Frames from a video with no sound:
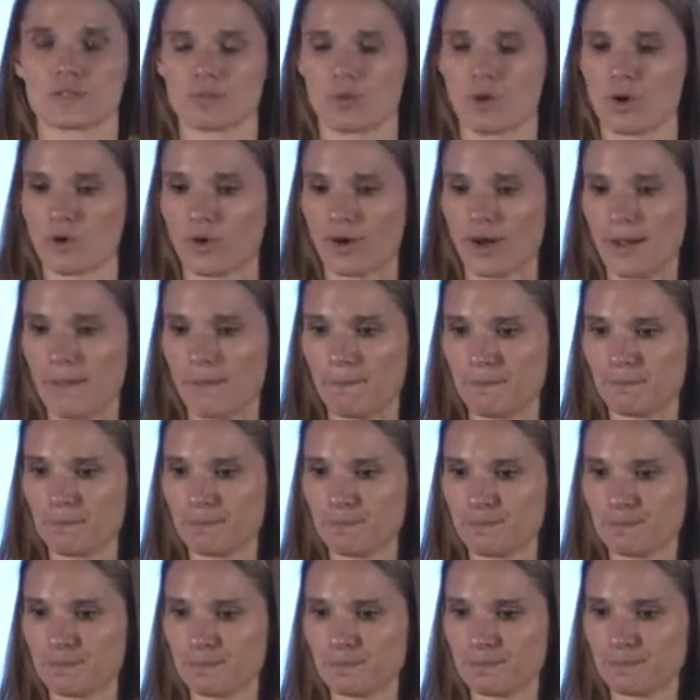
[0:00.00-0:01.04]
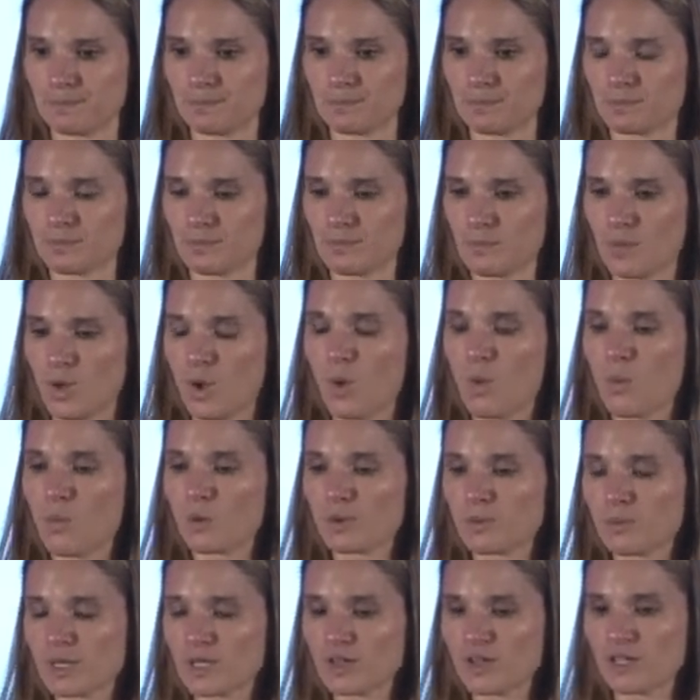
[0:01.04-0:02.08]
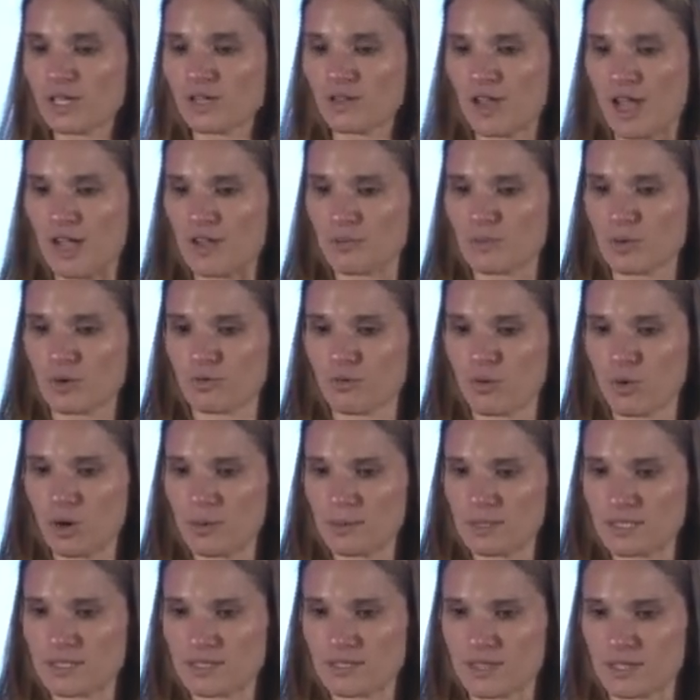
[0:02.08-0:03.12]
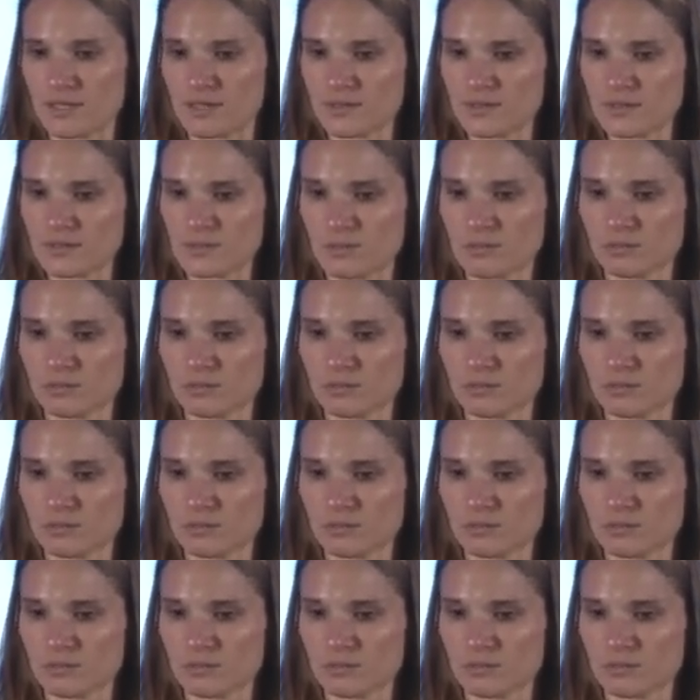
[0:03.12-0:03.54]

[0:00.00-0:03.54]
program. When we look at live performances,